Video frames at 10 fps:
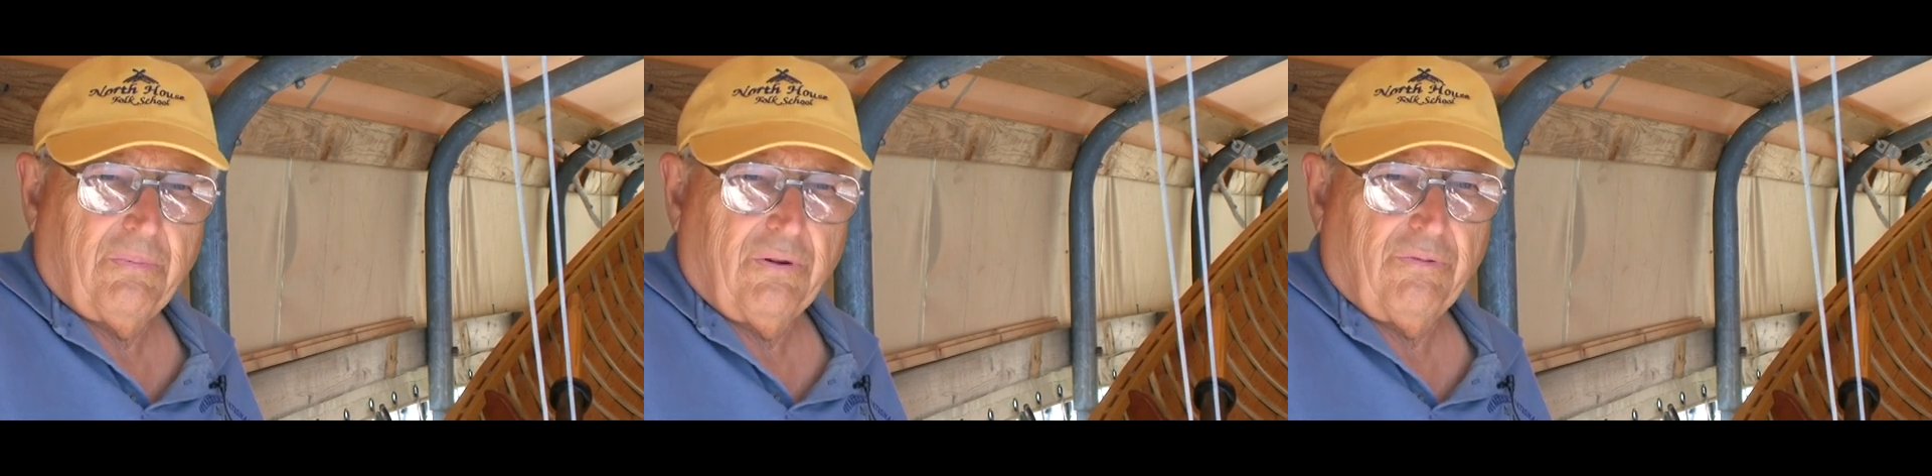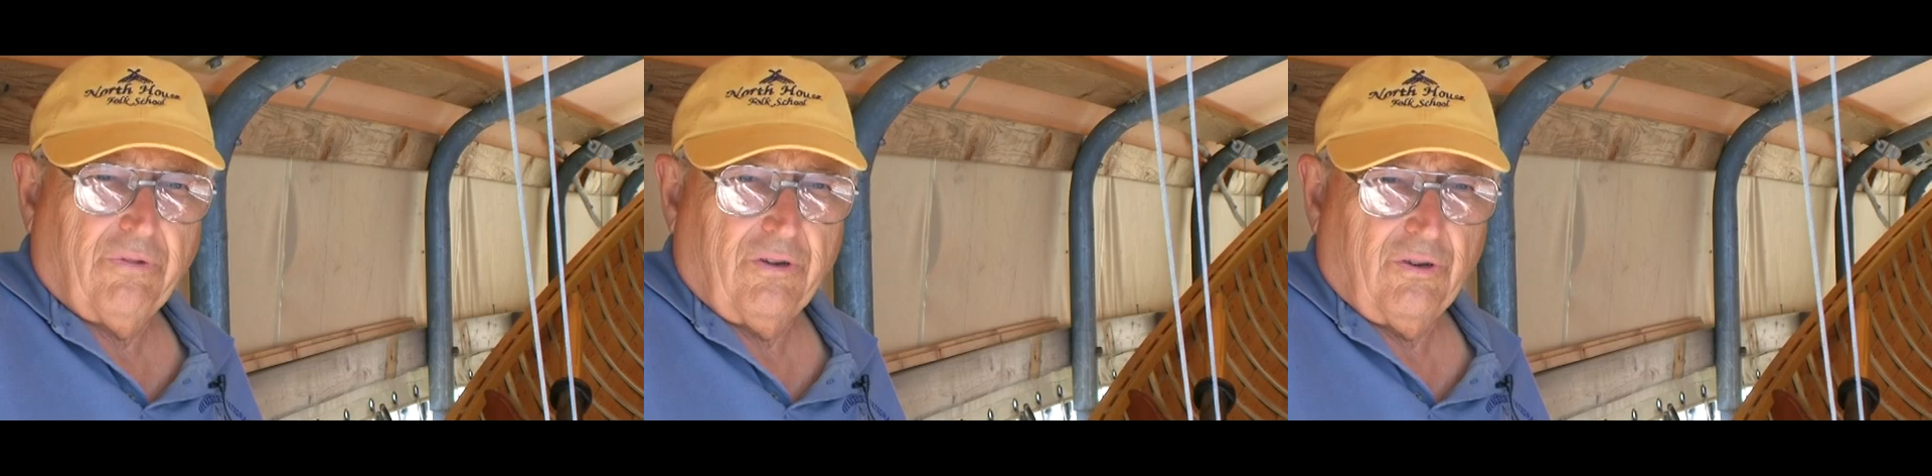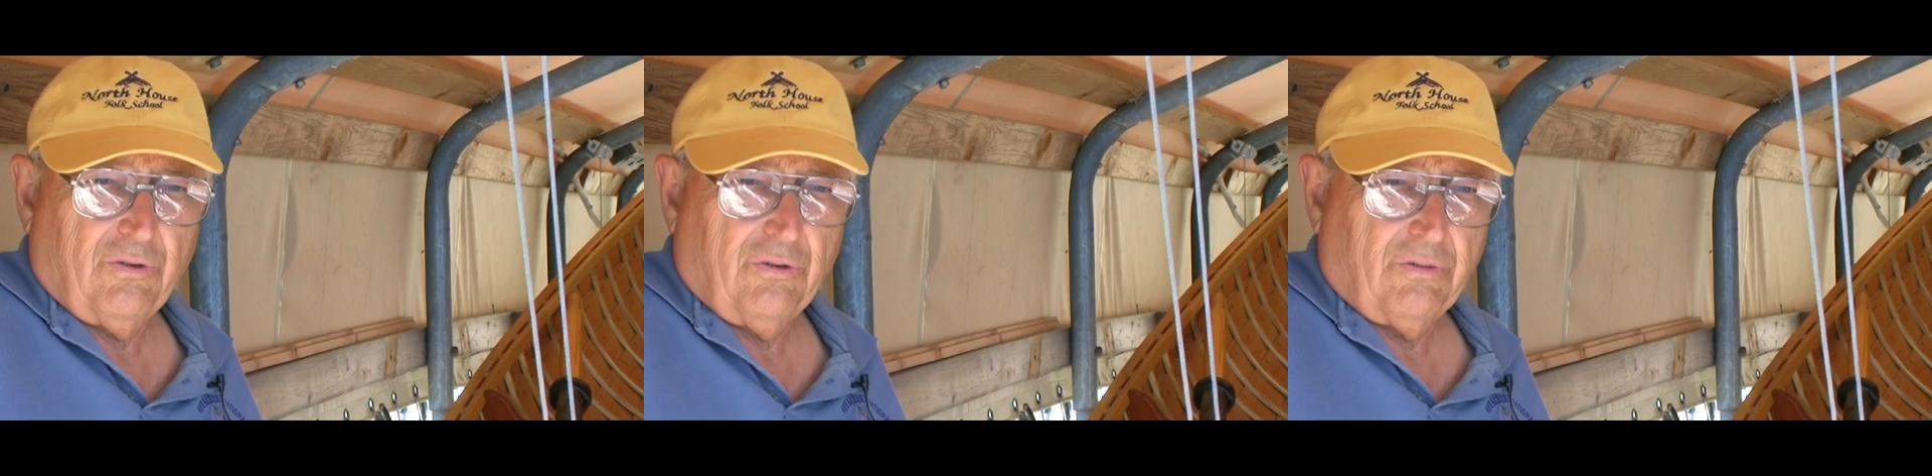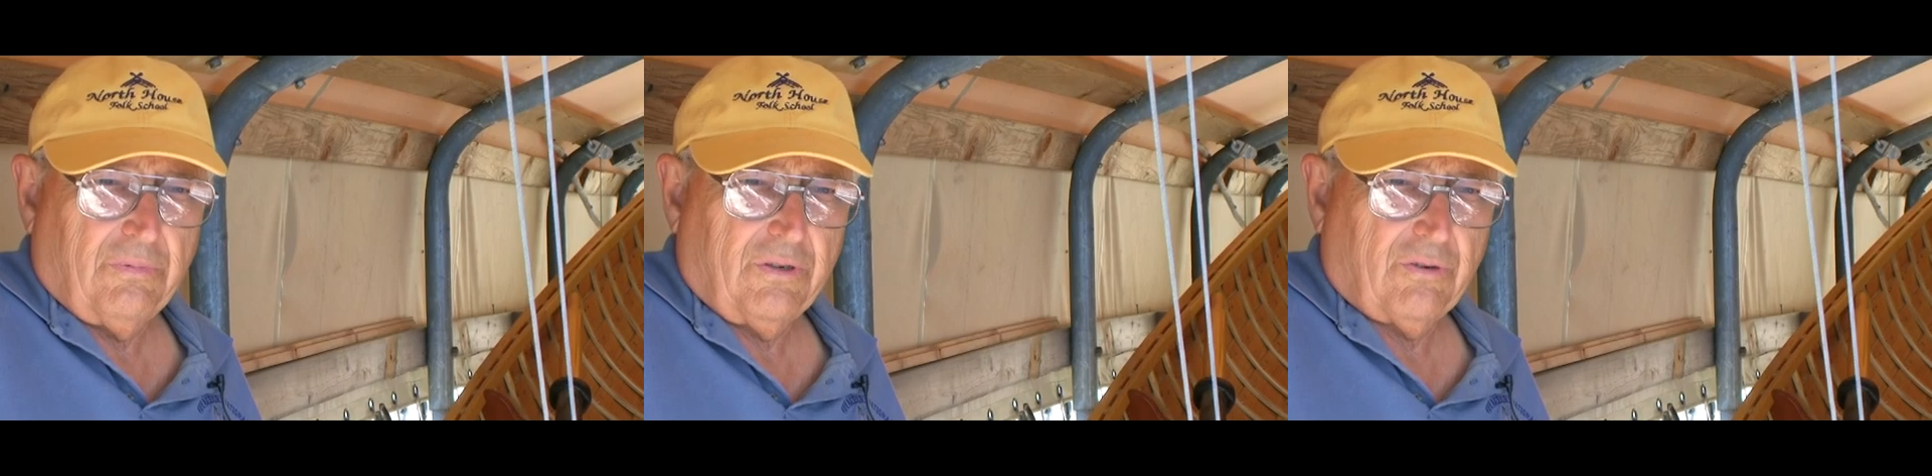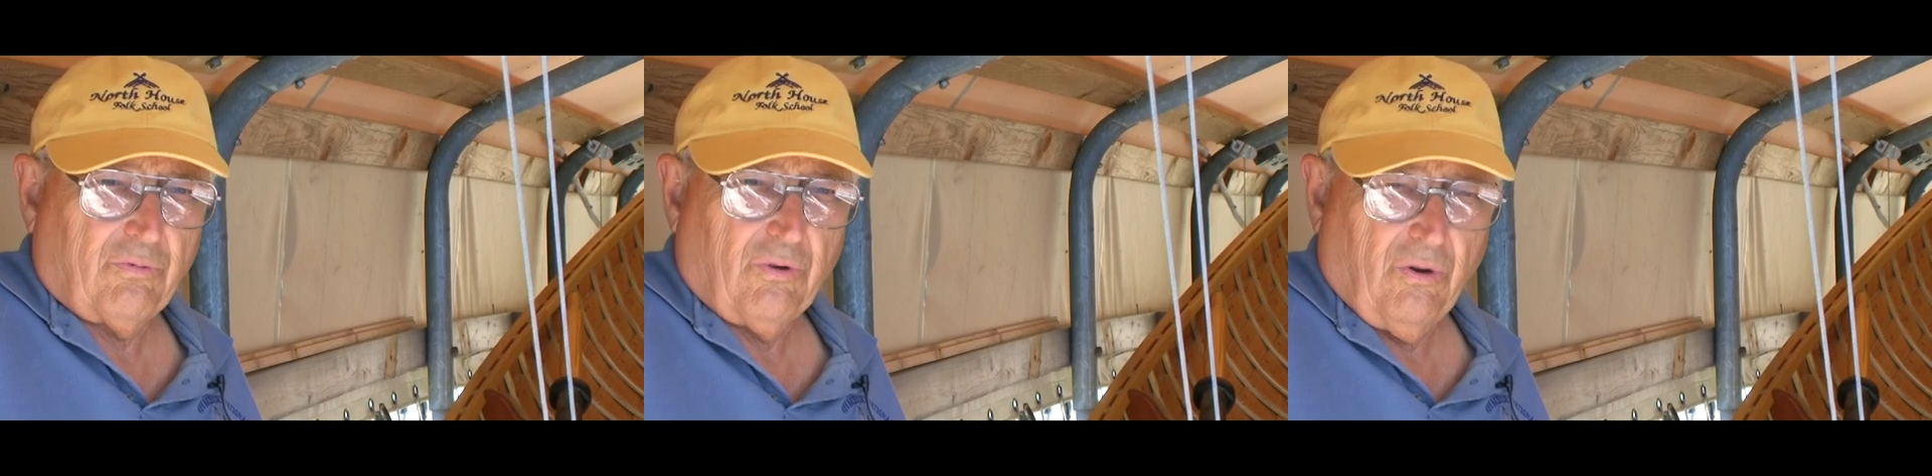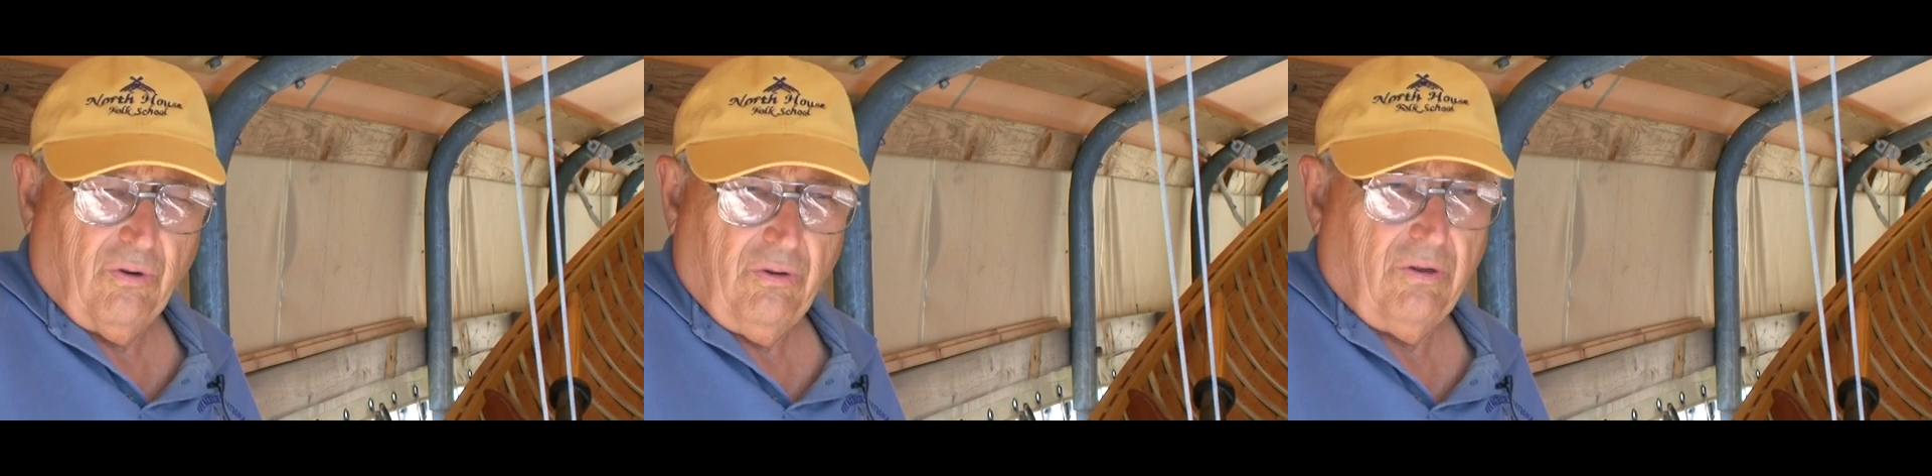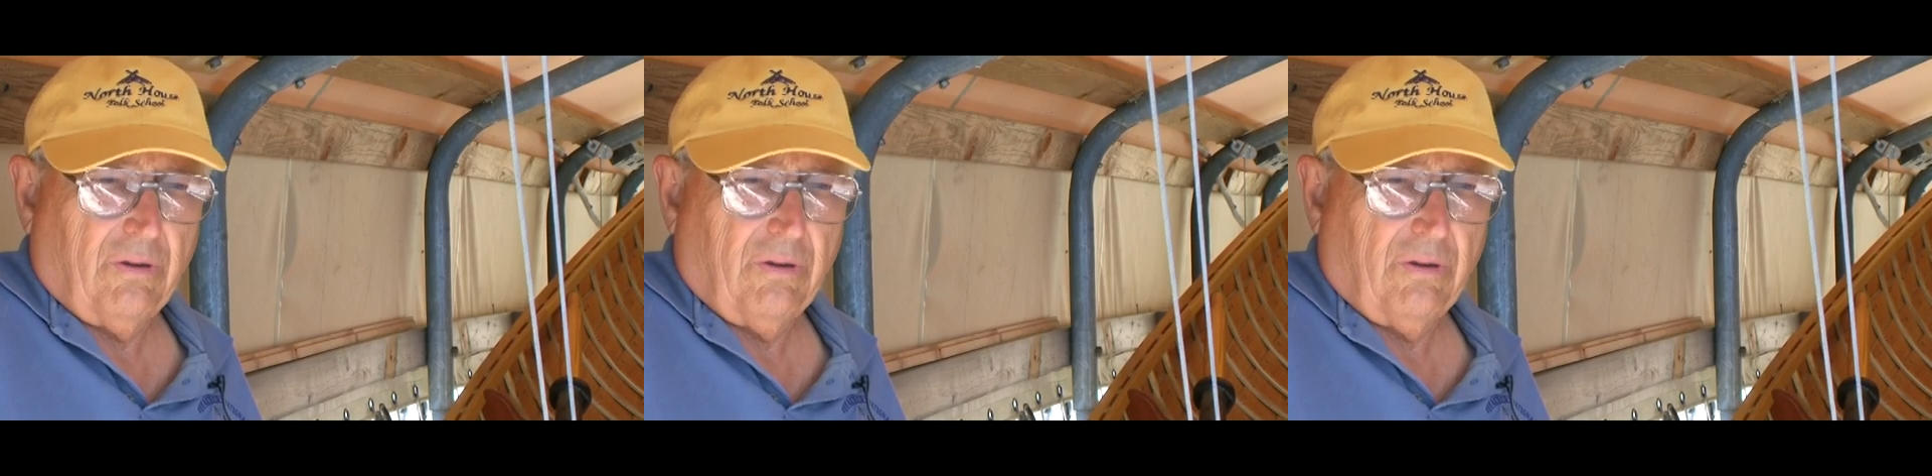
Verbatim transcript: pretty fun to do would be to row